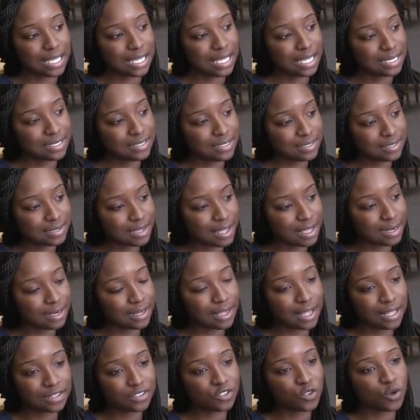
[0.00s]
it just kind of
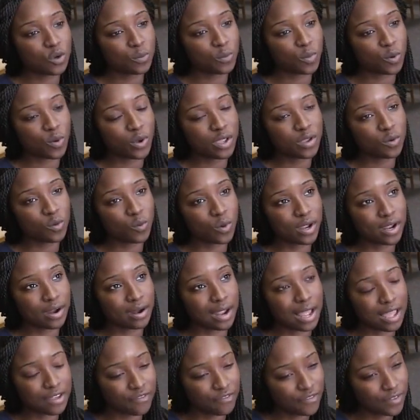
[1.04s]
got to a point where
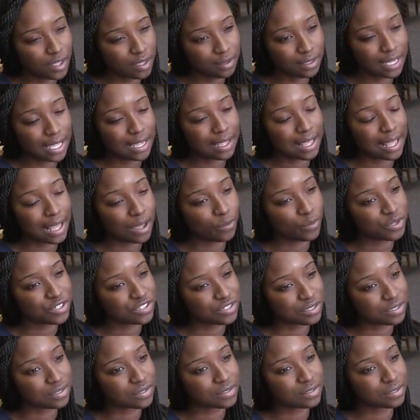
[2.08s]
I felt like I was
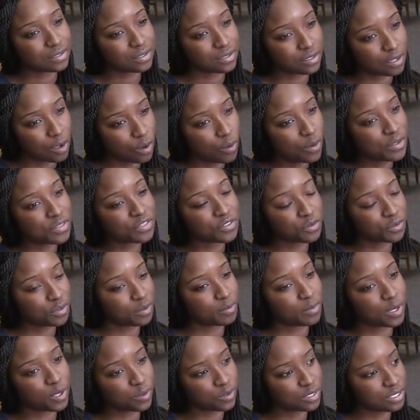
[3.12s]
just going through the
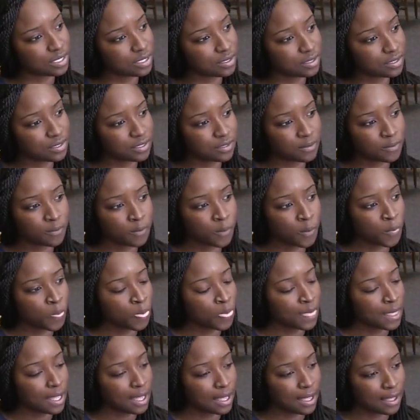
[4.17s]
motions.
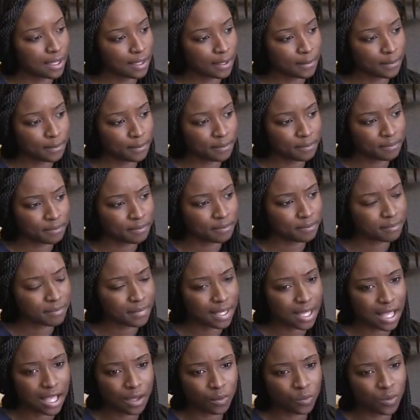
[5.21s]

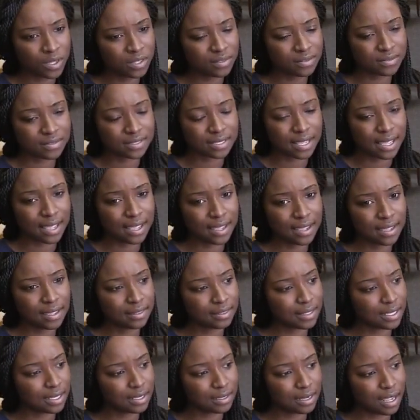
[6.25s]
I wouldn't say
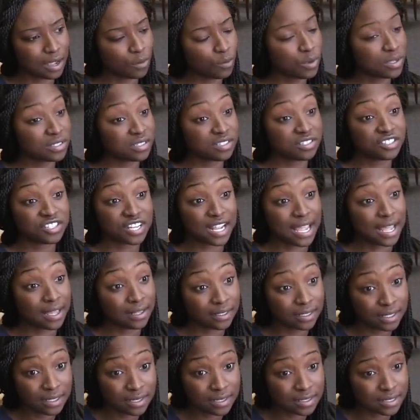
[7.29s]
that I wasn't
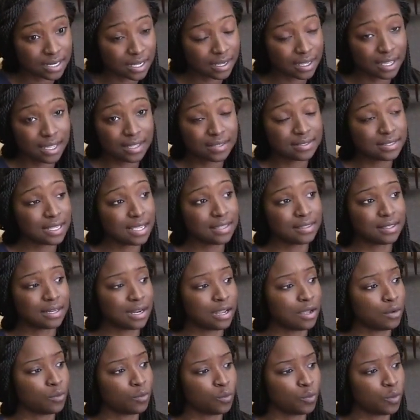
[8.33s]
challenged. I can't say that
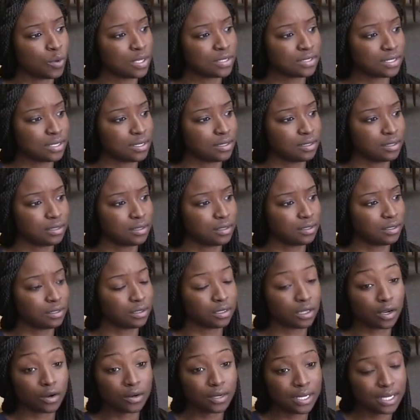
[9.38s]
I wasn't
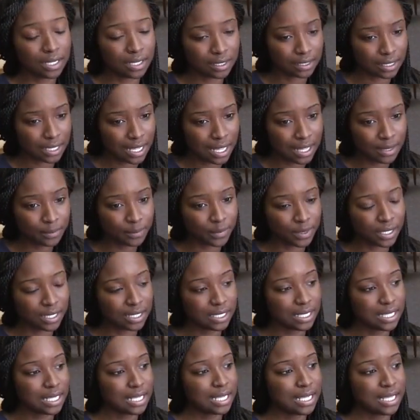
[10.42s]
learning a lot,
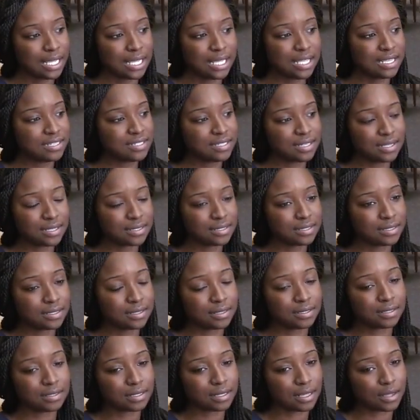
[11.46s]
but it's just
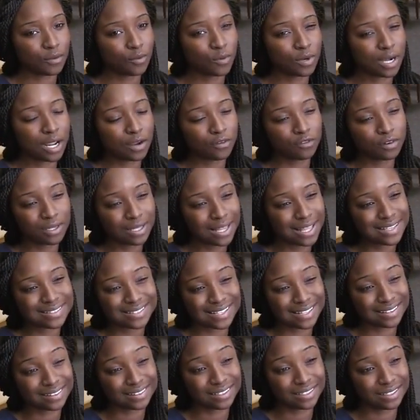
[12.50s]
when I realized
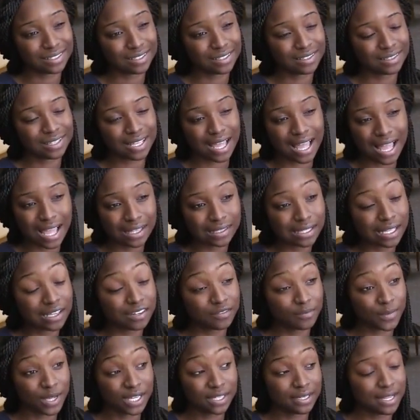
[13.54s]
that the highlight
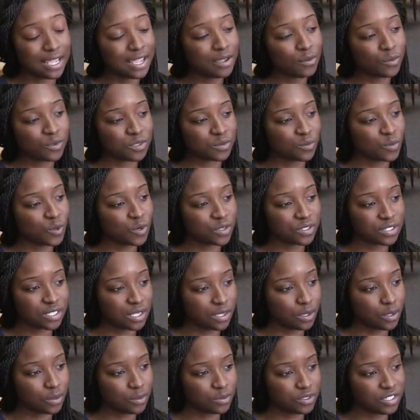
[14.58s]
of my day was more
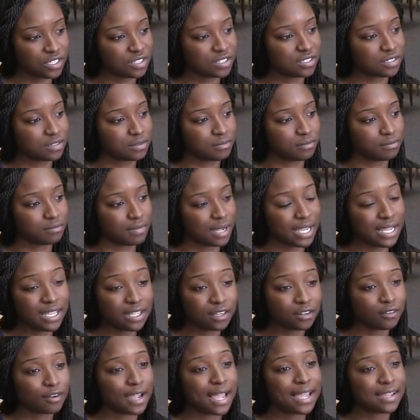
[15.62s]
so just my
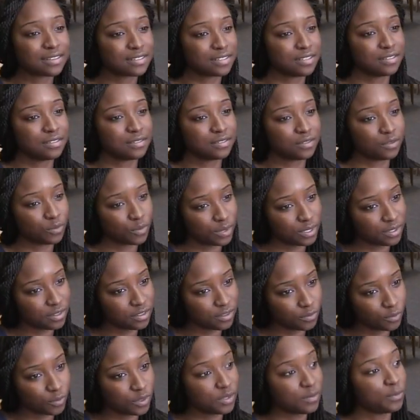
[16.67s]
interactions
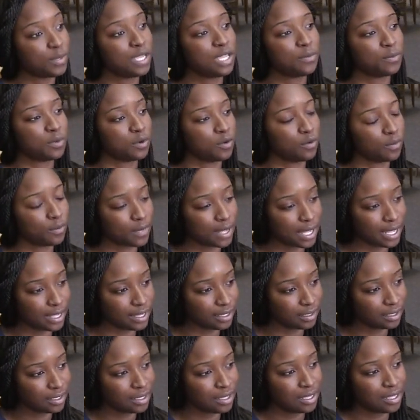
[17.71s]
with people,
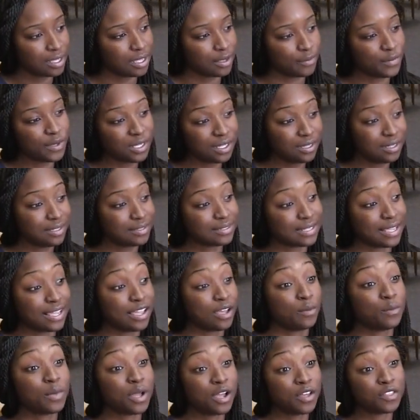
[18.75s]
my ability to
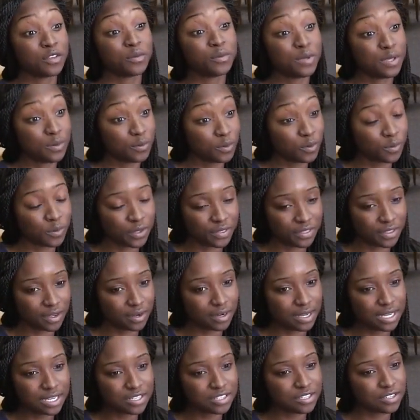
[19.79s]
help other people with
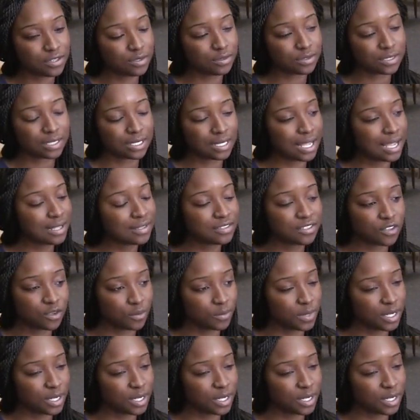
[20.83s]
their issues, and not so